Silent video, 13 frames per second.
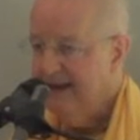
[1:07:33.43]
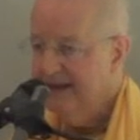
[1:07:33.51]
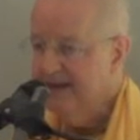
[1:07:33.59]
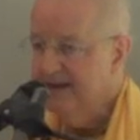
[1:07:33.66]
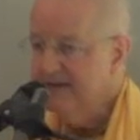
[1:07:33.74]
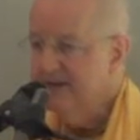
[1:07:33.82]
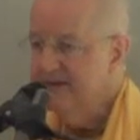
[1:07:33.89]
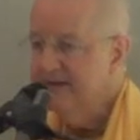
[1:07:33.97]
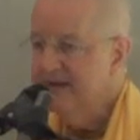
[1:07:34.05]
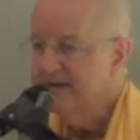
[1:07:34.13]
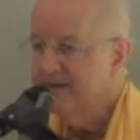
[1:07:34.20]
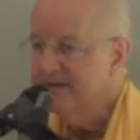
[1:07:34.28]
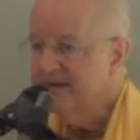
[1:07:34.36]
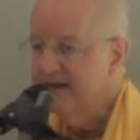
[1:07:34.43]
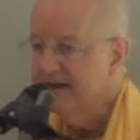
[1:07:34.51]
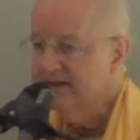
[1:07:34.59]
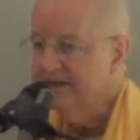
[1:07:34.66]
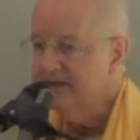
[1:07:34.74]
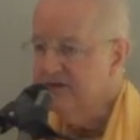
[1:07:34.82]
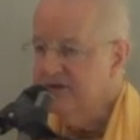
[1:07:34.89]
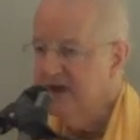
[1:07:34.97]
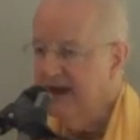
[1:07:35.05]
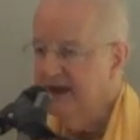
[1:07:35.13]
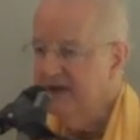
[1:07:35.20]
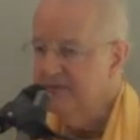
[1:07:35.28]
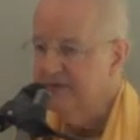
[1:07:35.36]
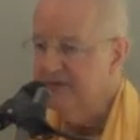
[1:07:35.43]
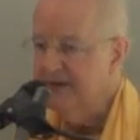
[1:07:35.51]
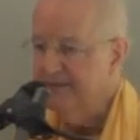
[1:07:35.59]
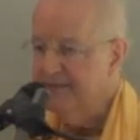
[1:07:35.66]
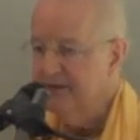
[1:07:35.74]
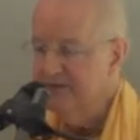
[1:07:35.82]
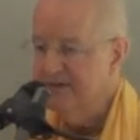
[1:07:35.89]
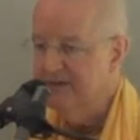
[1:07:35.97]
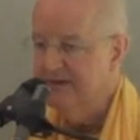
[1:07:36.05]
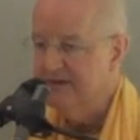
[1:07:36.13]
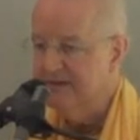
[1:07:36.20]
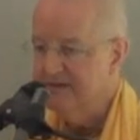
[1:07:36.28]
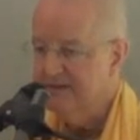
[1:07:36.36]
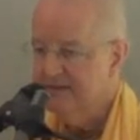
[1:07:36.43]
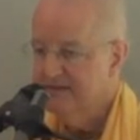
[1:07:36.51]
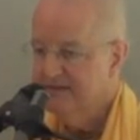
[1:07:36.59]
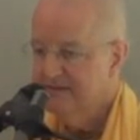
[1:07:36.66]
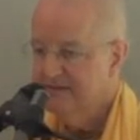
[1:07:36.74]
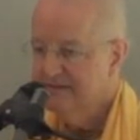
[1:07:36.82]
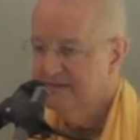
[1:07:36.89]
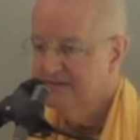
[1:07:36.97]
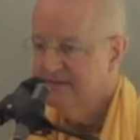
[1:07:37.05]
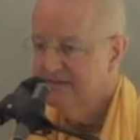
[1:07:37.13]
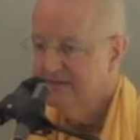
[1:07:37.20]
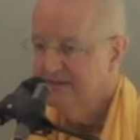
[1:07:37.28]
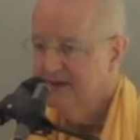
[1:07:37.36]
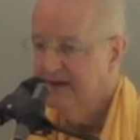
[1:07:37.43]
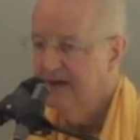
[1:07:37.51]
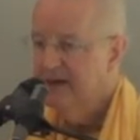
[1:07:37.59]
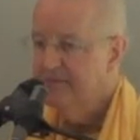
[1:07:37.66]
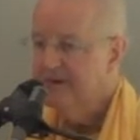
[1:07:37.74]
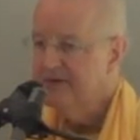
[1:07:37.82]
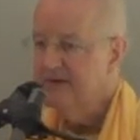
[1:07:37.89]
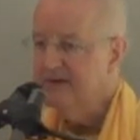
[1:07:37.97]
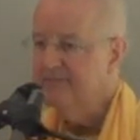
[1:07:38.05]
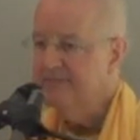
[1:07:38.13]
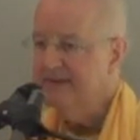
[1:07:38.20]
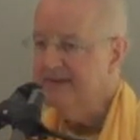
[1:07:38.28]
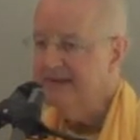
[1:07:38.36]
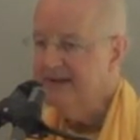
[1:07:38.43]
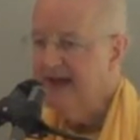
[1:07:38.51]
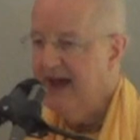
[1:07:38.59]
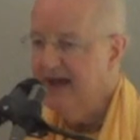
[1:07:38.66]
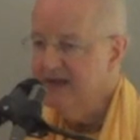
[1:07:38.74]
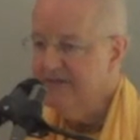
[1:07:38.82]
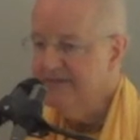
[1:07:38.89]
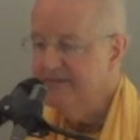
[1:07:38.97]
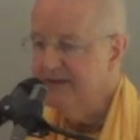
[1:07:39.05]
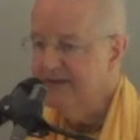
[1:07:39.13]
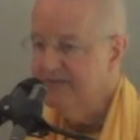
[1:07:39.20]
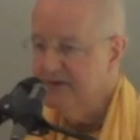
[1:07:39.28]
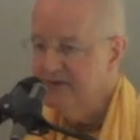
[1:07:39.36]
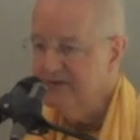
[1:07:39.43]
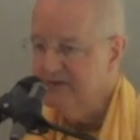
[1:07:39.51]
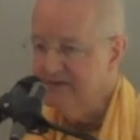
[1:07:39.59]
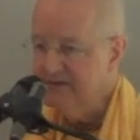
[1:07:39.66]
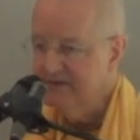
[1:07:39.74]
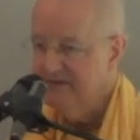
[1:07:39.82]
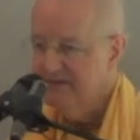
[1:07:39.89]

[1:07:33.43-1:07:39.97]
It doesn't necessarily change what the emotion is, but you can be detached from the emotion